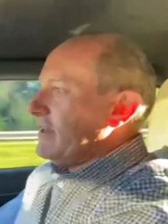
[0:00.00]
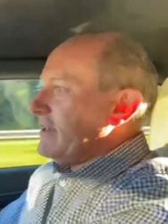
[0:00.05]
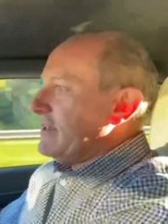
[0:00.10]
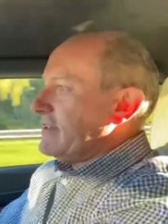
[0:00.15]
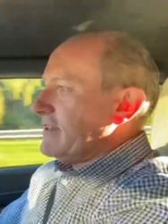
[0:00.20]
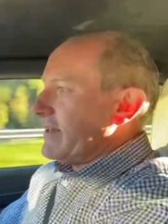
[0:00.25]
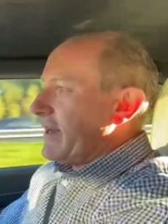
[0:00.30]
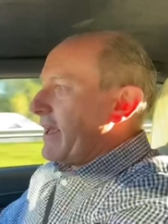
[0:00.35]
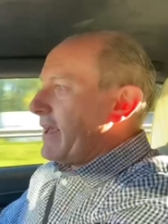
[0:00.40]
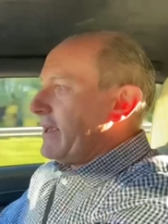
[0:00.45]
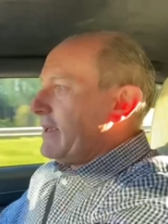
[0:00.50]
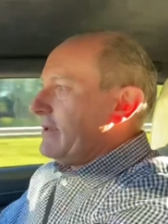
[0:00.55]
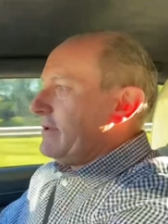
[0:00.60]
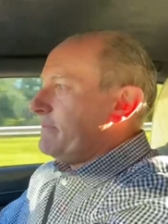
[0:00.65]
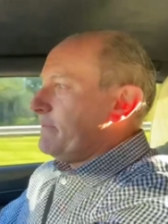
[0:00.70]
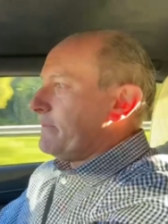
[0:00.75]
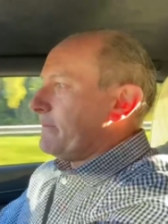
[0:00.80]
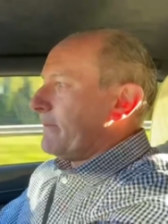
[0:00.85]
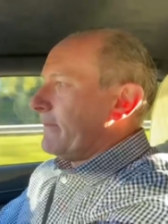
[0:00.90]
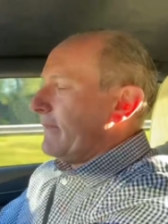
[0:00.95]
Today
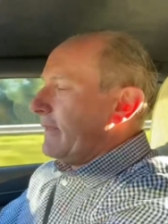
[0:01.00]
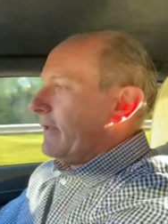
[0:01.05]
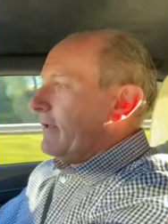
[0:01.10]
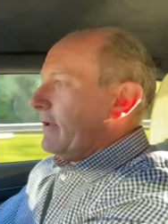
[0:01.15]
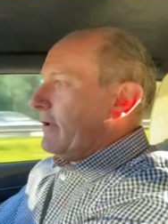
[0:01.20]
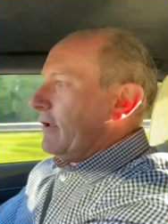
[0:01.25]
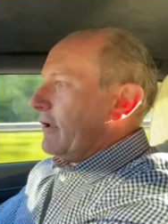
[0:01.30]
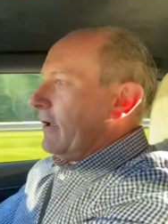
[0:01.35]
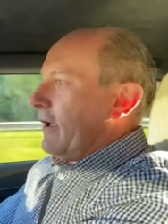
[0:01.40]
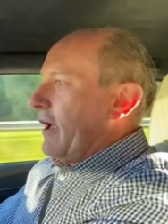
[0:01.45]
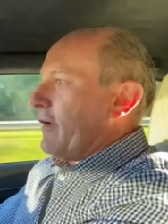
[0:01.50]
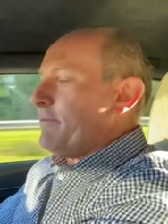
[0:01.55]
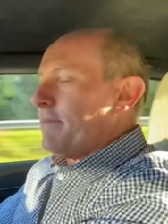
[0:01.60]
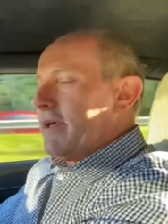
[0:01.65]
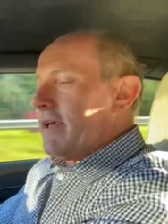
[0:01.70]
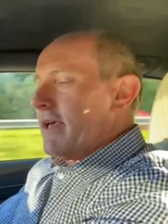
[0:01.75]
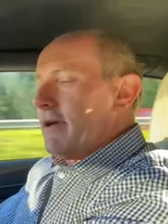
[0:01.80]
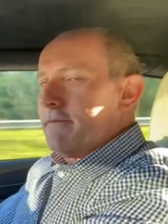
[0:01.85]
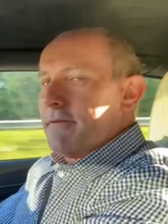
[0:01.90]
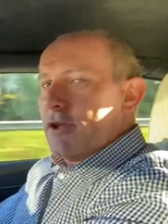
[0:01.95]
I've
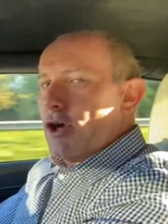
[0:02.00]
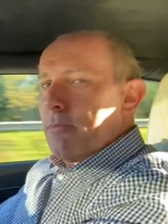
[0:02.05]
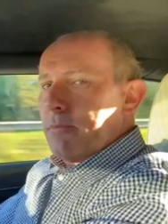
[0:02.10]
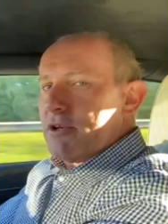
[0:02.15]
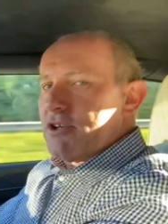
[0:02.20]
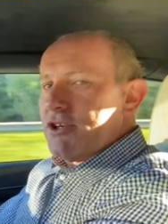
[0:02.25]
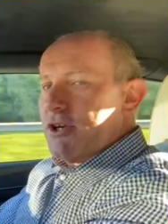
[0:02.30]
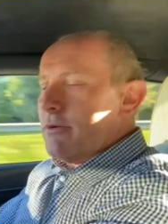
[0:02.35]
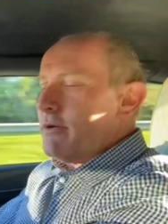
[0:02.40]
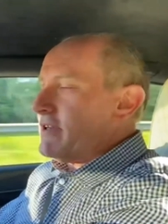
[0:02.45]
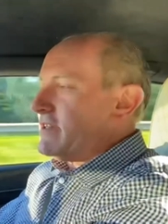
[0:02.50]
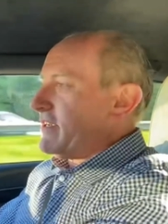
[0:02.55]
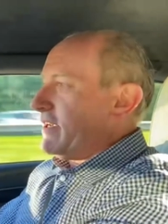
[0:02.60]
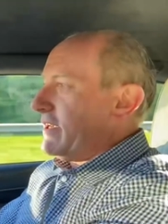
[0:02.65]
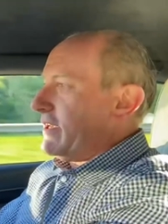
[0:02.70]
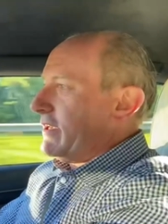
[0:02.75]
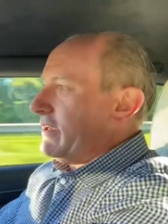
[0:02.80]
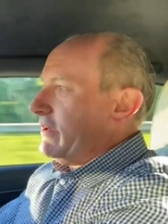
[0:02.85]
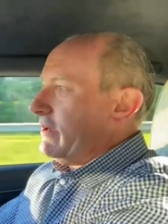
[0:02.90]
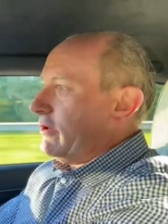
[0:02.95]
been given the
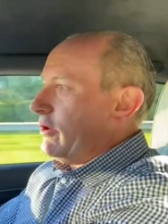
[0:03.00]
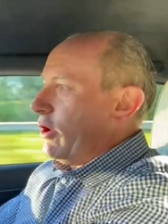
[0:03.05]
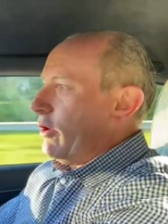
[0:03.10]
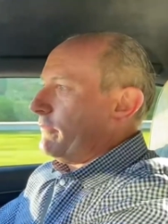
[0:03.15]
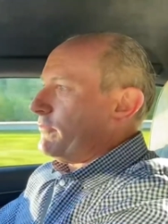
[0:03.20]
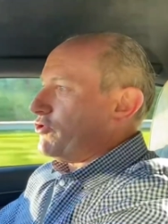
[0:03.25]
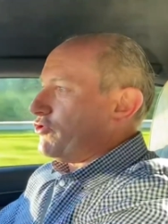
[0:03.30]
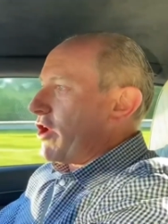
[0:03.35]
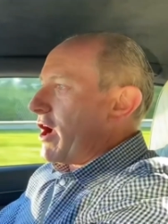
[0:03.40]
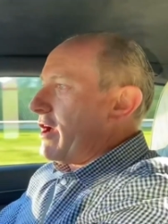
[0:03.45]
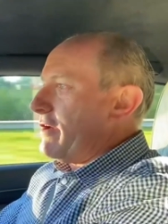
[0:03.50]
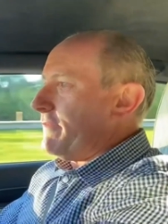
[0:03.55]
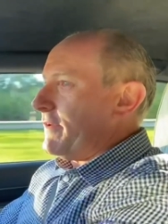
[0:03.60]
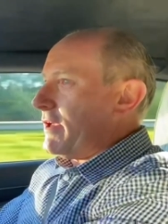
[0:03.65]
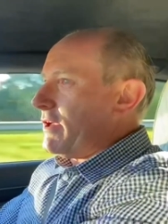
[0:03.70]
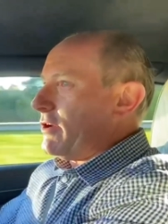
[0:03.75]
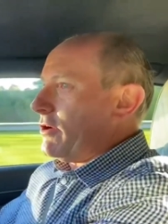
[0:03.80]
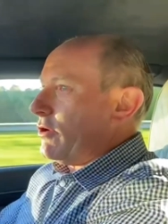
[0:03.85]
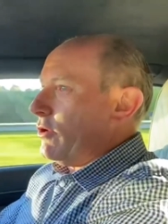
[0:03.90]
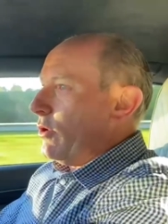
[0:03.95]
opportunity of
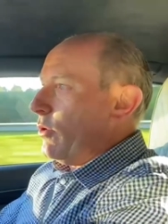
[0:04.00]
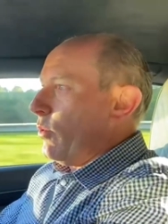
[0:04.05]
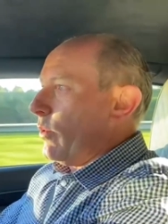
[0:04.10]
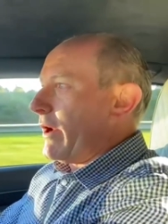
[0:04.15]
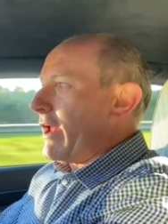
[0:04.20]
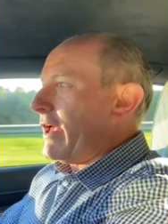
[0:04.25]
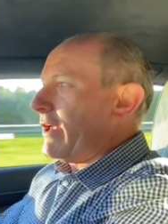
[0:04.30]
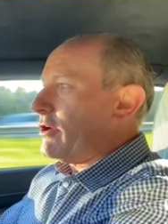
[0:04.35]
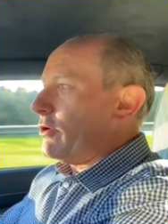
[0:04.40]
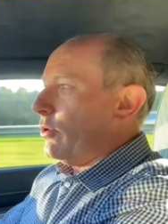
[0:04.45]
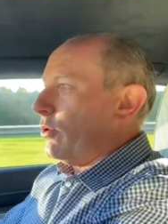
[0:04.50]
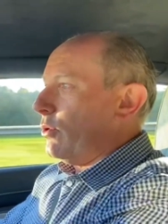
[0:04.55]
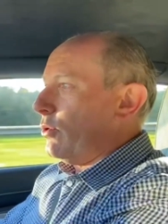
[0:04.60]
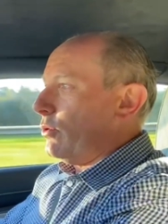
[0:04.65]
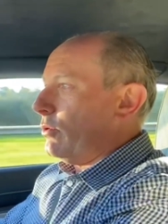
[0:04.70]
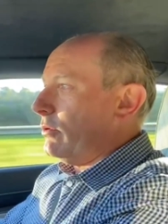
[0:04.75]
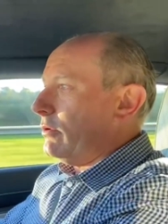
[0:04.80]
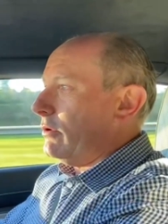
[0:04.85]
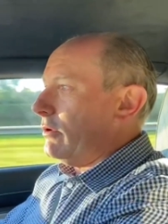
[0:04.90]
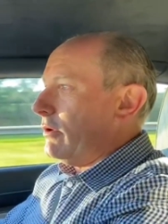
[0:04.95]
driving what I call
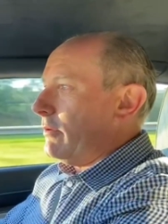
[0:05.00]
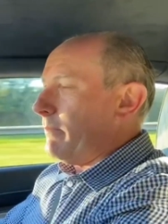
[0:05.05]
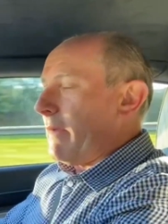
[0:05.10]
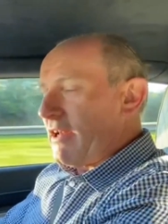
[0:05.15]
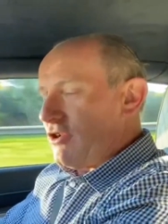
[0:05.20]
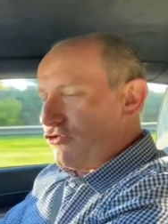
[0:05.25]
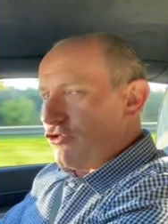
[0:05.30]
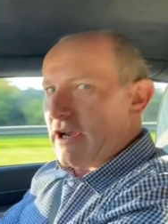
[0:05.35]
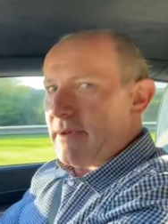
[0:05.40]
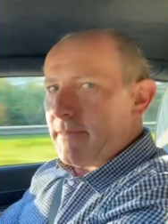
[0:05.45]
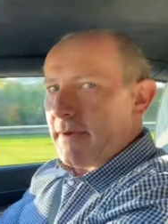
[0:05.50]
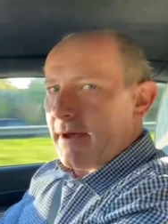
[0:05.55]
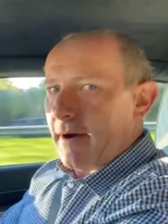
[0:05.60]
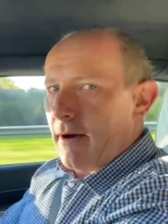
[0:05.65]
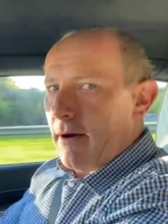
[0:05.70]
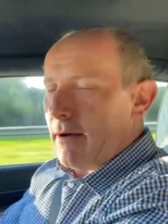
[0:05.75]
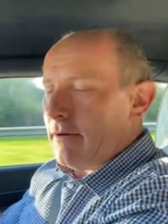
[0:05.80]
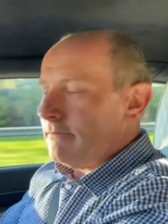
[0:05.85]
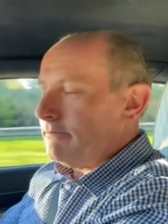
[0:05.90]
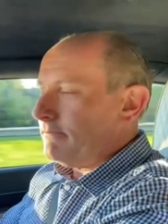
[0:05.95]
my dream car.